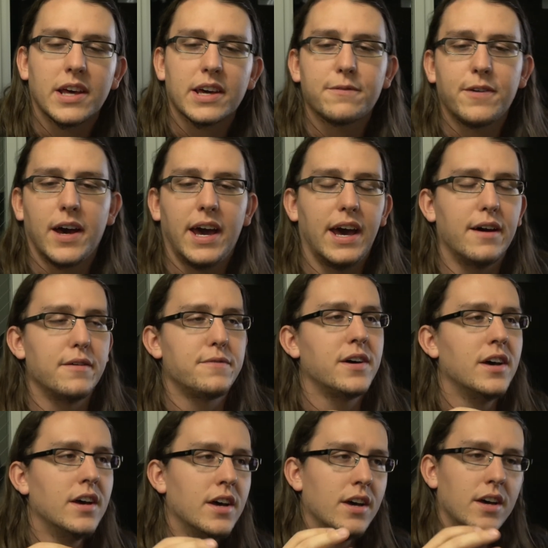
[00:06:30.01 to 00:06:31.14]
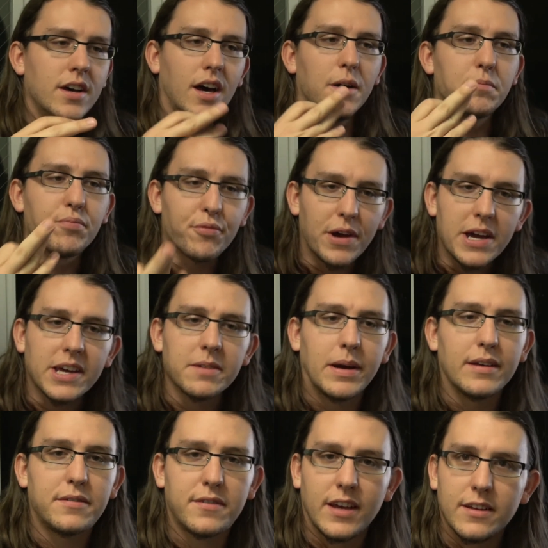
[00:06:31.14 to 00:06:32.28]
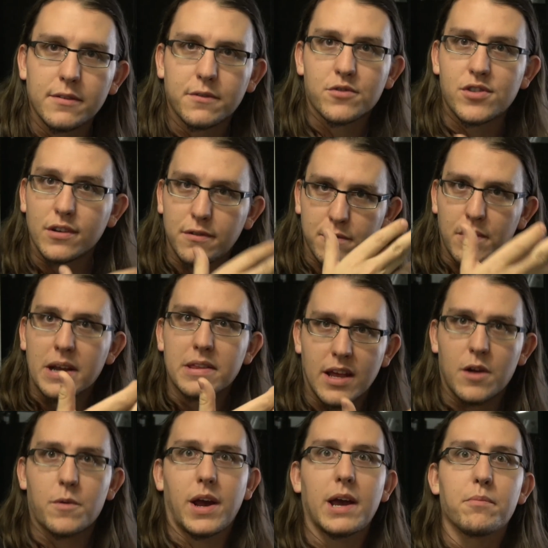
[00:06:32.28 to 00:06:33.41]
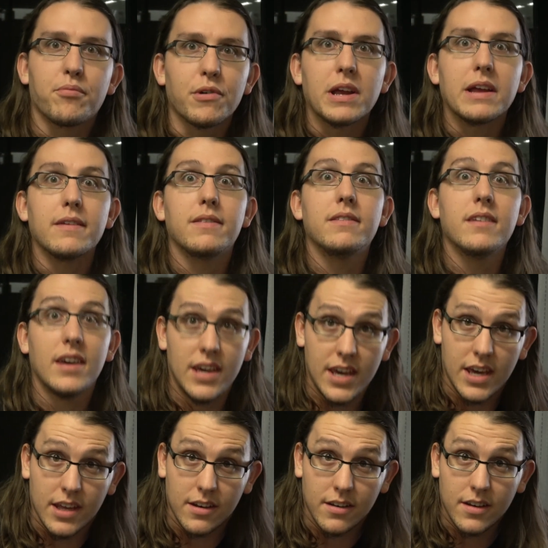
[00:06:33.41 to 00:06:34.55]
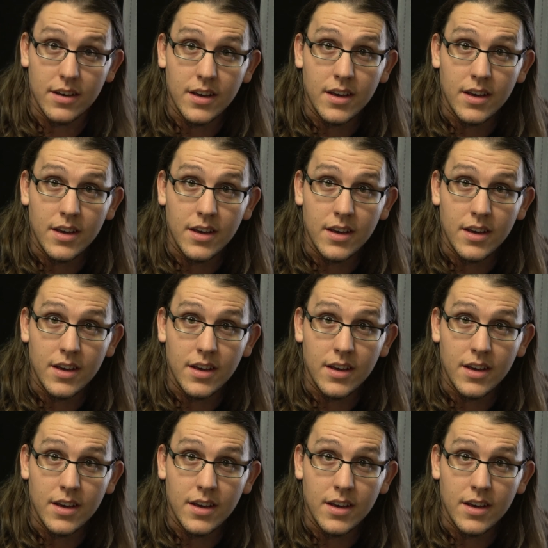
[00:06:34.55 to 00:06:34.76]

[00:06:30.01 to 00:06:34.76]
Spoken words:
Like if I have a break in my sentence, or just right there where I breathed in,